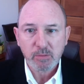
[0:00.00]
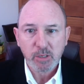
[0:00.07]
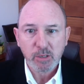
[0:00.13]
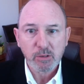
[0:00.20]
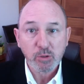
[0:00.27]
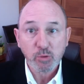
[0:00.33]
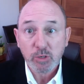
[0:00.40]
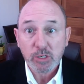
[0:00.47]

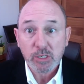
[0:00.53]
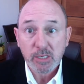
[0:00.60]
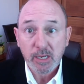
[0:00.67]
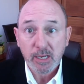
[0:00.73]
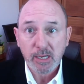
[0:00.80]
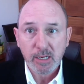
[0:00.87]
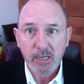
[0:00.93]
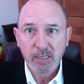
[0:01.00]
Others would
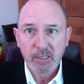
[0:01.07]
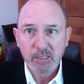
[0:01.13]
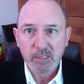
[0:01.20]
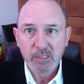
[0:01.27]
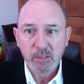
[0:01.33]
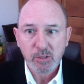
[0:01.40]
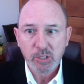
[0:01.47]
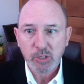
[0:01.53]
say it is
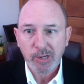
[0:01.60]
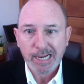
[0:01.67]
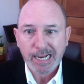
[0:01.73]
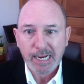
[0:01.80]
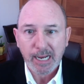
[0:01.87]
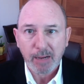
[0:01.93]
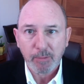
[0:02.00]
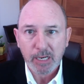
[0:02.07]

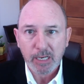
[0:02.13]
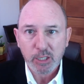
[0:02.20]
socioeconomic